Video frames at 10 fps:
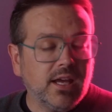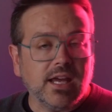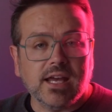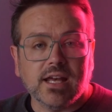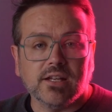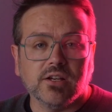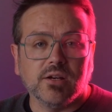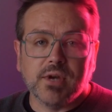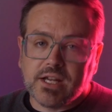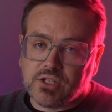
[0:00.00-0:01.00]
And
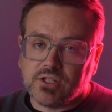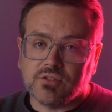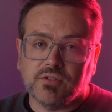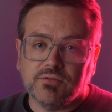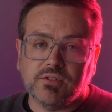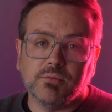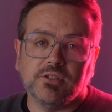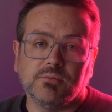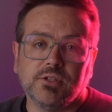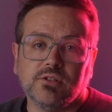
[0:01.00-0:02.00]
Magic is
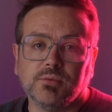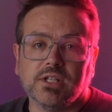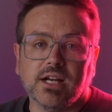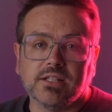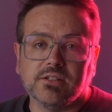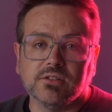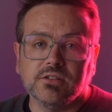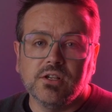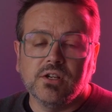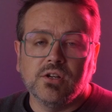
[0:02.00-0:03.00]
50mm
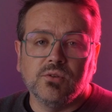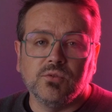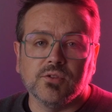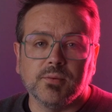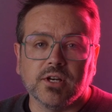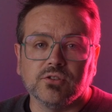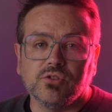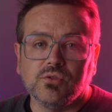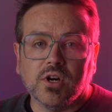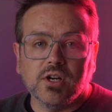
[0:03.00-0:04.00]
binocular with about a
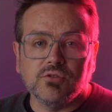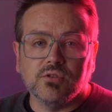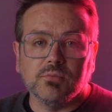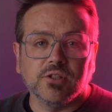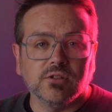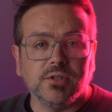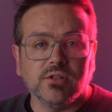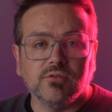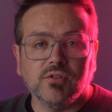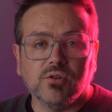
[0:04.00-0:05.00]

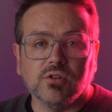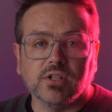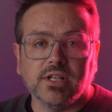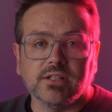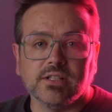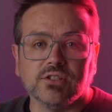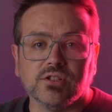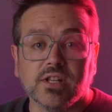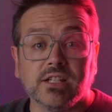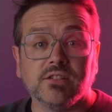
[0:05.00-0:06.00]
200mm focal length, and so
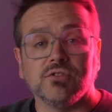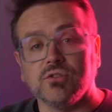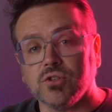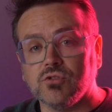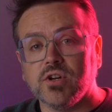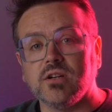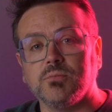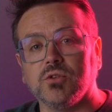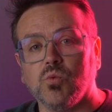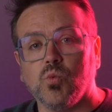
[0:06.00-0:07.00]
that gives you
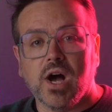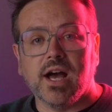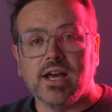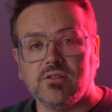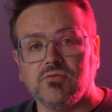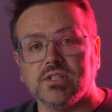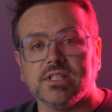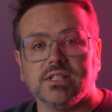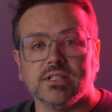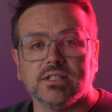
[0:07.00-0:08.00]
incredible wide
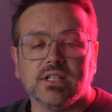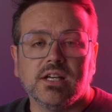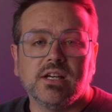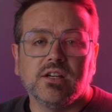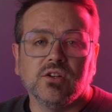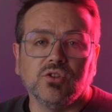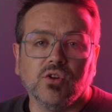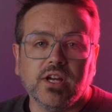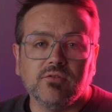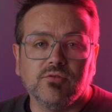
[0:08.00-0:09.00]
vistas,
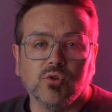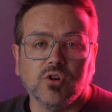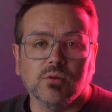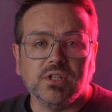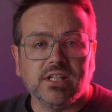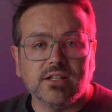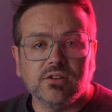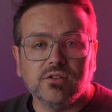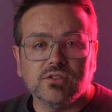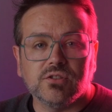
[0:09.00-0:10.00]
great for
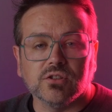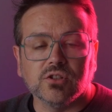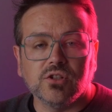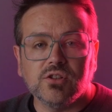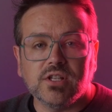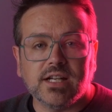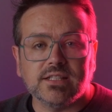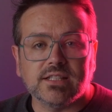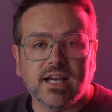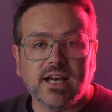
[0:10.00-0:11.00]
beginners to learn the night
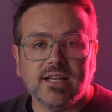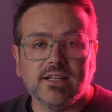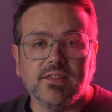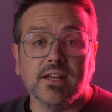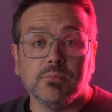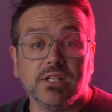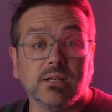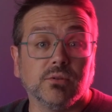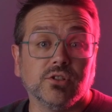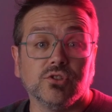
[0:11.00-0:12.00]
sky and then be
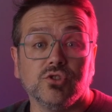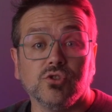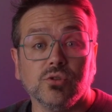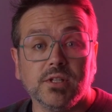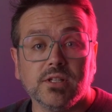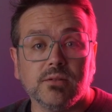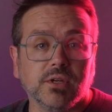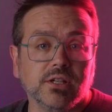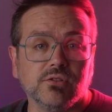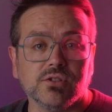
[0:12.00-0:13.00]
able to zoom in
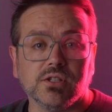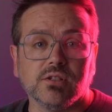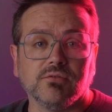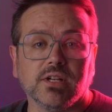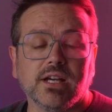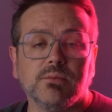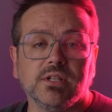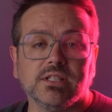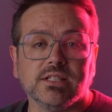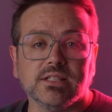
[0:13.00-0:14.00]
by using different
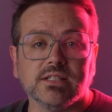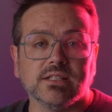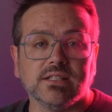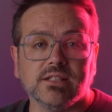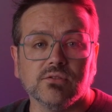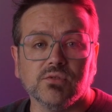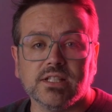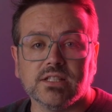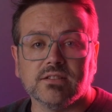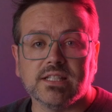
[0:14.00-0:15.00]
eyepieces, see the
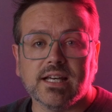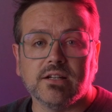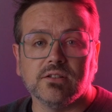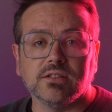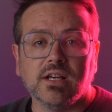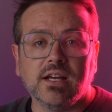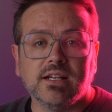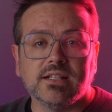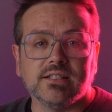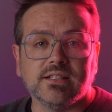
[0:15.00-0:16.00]
rings of Saturn,
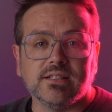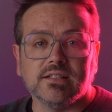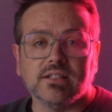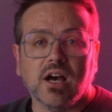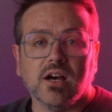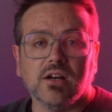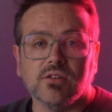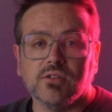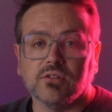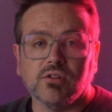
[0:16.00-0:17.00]
see
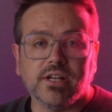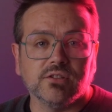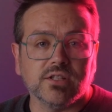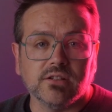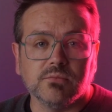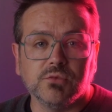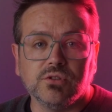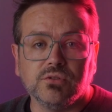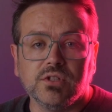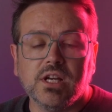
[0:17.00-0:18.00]
the craters on the
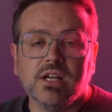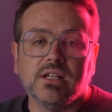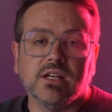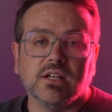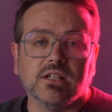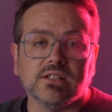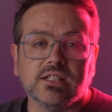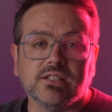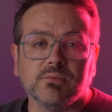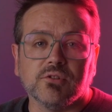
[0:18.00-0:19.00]
moon, see
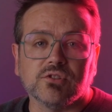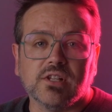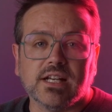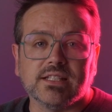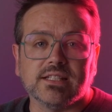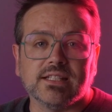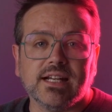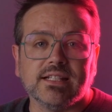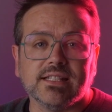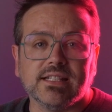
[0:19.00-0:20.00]
some of those classic
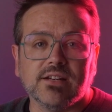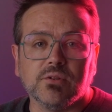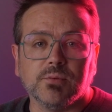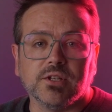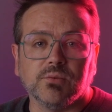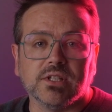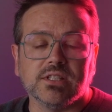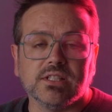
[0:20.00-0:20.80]
sights that everybody wants to